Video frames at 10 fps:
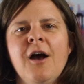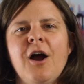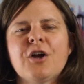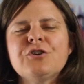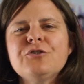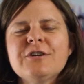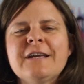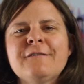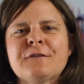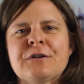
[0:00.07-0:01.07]
Are you
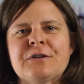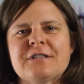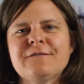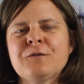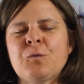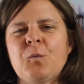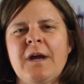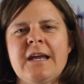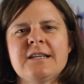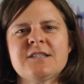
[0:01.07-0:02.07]
looking for different
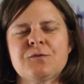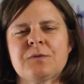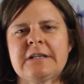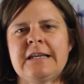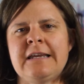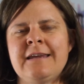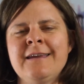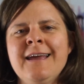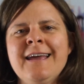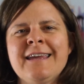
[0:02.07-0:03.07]
ways to
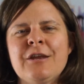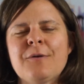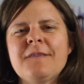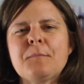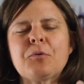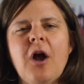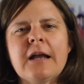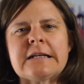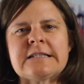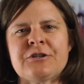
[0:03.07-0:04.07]
really, get the
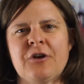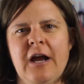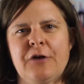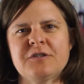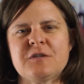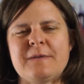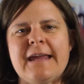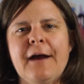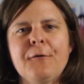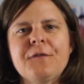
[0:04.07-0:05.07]
products in your house to be
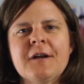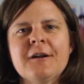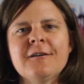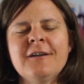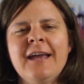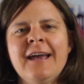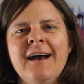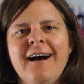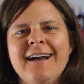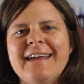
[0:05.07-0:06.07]
healthier?
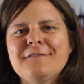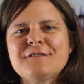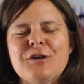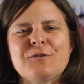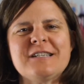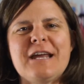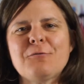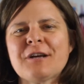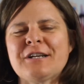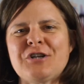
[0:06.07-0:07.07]
If so, today
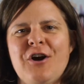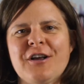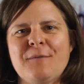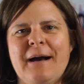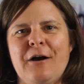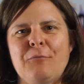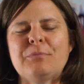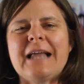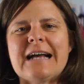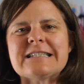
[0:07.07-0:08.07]
we're going to talk about
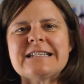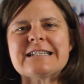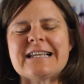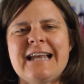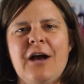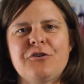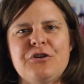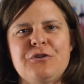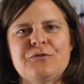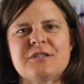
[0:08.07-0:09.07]
plastics and how to